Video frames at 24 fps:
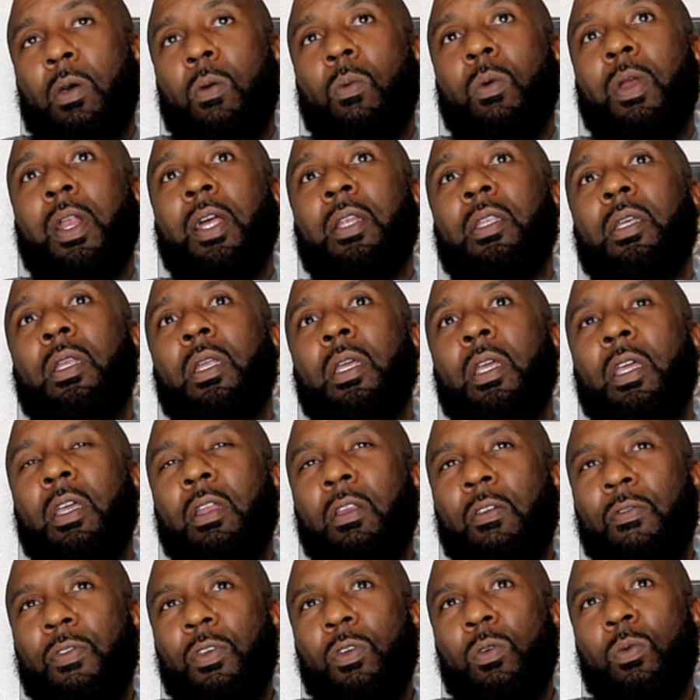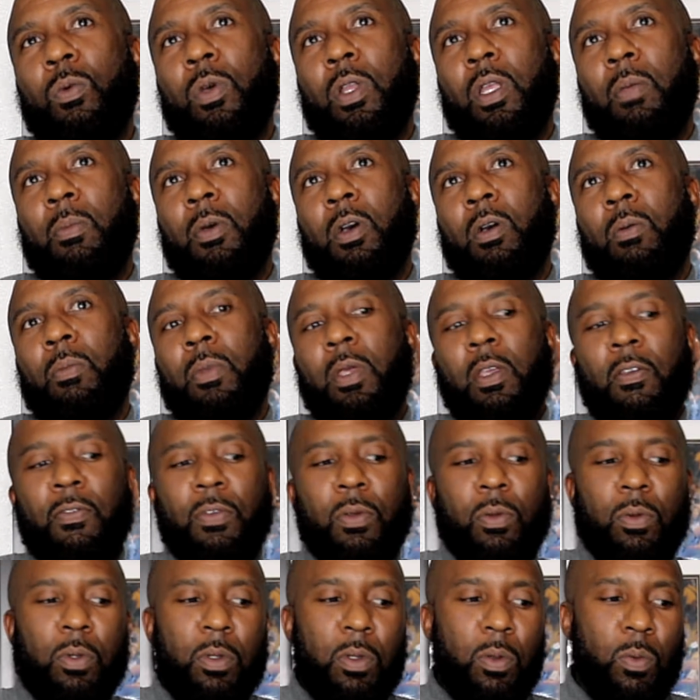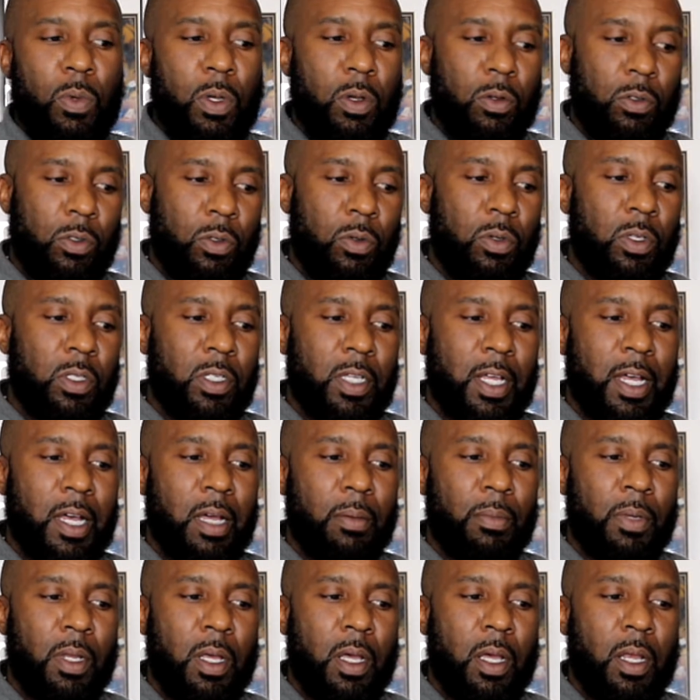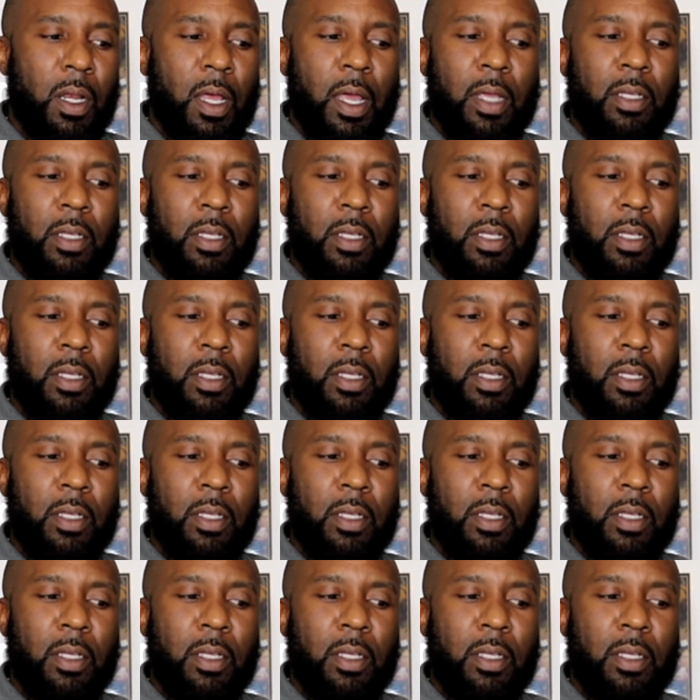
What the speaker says: When I did an interview with him, homie, we're gonna do the timeline.